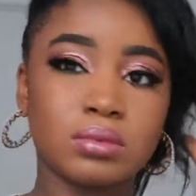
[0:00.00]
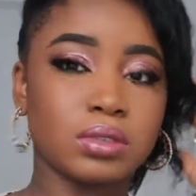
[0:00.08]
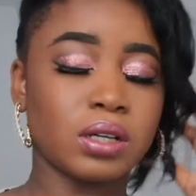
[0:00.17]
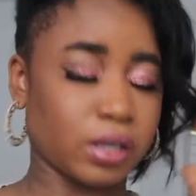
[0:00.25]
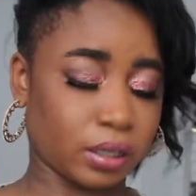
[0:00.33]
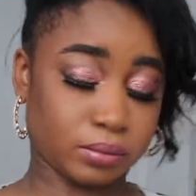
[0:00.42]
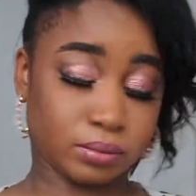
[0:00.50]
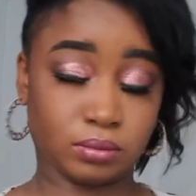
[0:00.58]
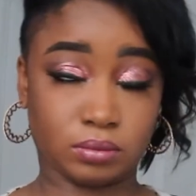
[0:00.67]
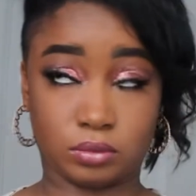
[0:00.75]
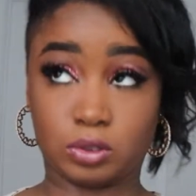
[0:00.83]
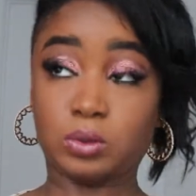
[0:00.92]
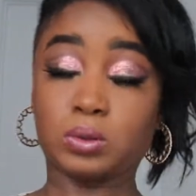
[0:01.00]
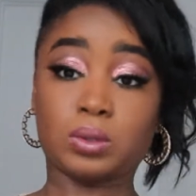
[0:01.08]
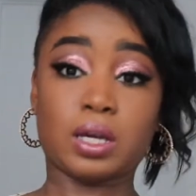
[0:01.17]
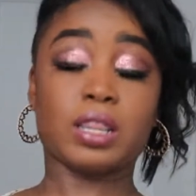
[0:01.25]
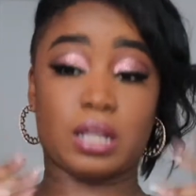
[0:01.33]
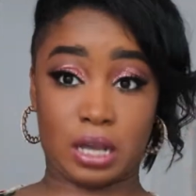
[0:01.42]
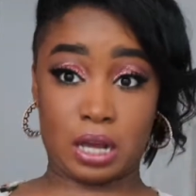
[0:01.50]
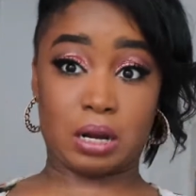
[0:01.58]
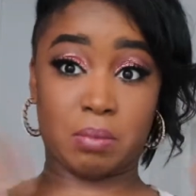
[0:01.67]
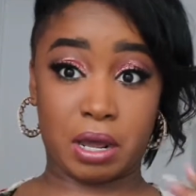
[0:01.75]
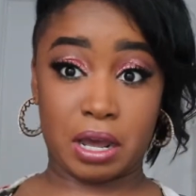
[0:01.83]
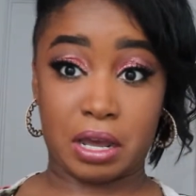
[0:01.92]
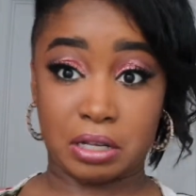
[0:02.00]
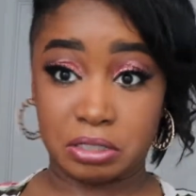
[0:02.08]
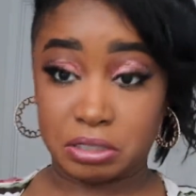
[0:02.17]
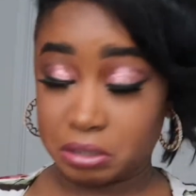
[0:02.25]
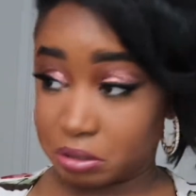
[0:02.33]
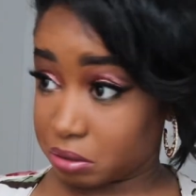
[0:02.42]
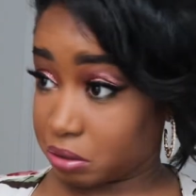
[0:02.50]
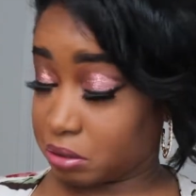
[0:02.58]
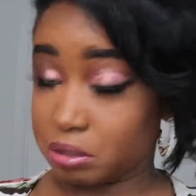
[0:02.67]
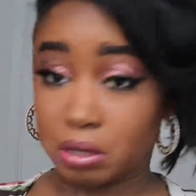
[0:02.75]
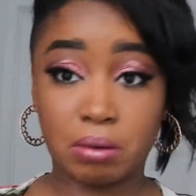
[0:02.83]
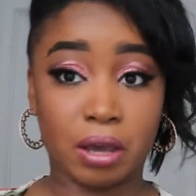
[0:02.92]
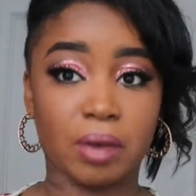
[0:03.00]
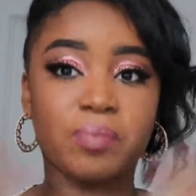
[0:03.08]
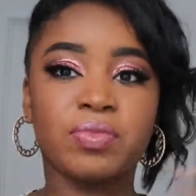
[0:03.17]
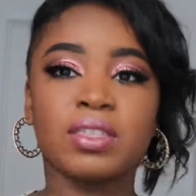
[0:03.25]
Okay. Ooh, and then I got it in my eye. Jesus. Okay.